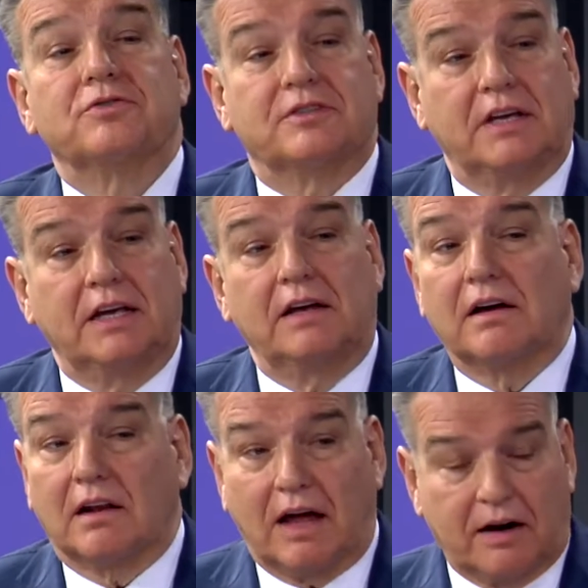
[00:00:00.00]
see
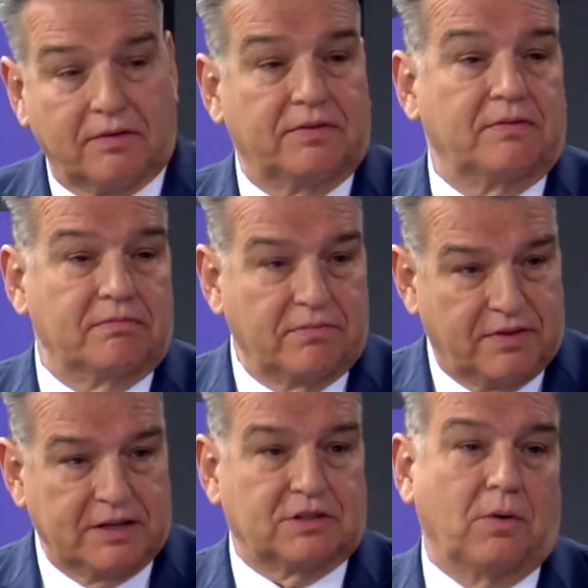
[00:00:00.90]
a lot of
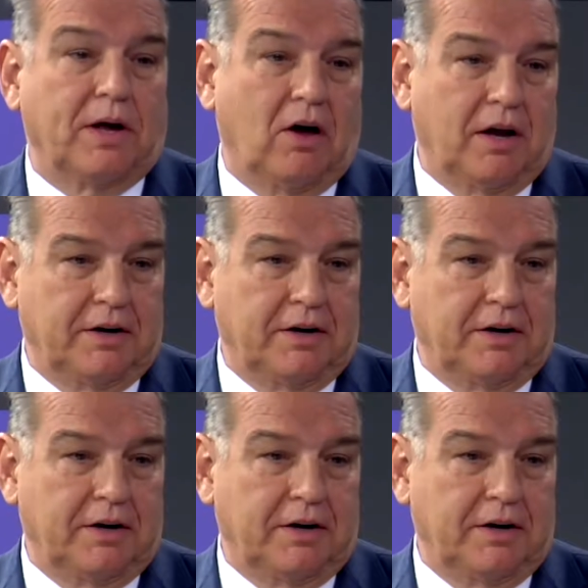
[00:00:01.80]
things going on